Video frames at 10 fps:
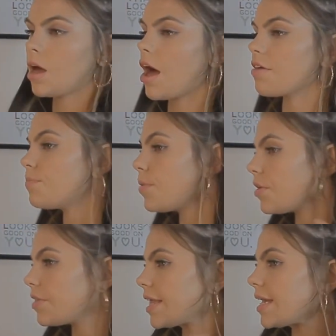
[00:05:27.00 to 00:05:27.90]
I've put
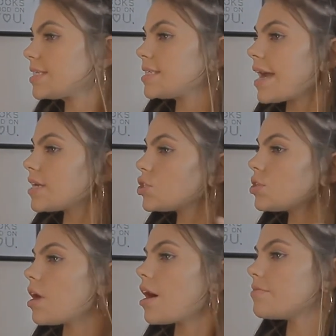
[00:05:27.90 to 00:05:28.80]
the section
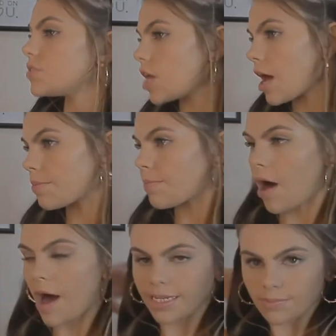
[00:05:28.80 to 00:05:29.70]
that I've done
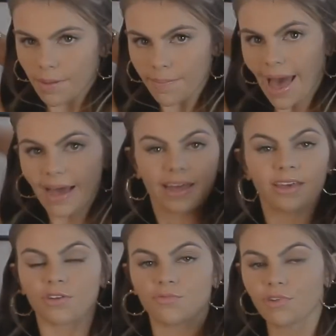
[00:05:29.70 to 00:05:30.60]
behind my back,
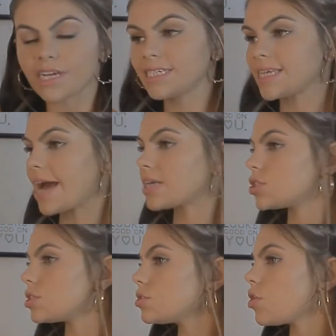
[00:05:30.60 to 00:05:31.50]

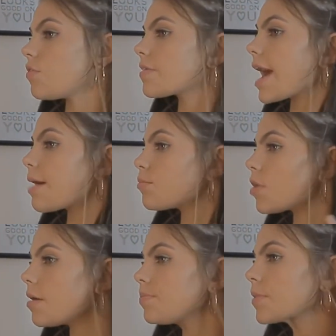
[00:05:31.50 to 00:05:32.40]
resectioned off
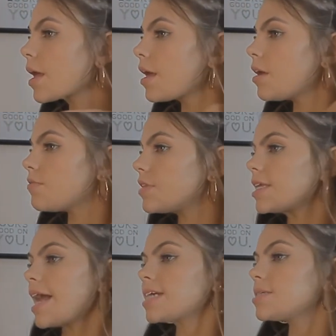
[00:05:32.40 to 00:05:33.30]
camera. For the
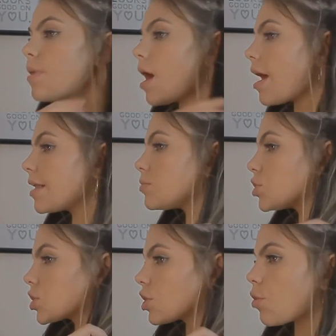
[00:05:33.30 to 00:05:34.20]
next part, I'm
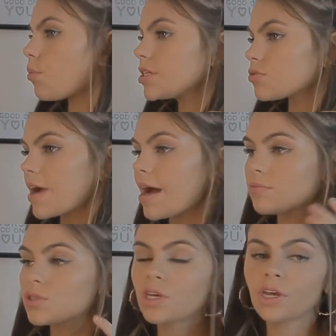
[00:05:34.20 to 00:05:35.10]
just going to whiz
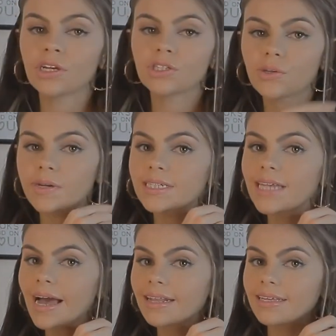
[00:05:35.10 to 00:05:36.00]
round and do
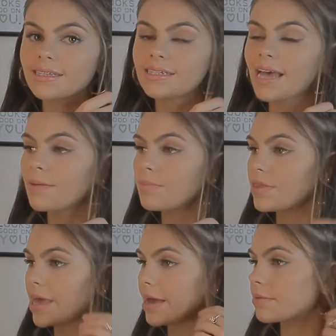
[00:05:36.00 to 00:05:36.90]
exactly the same
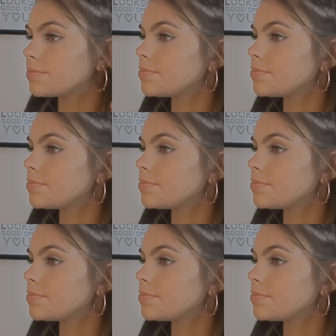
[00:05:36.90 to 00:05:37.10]
thing,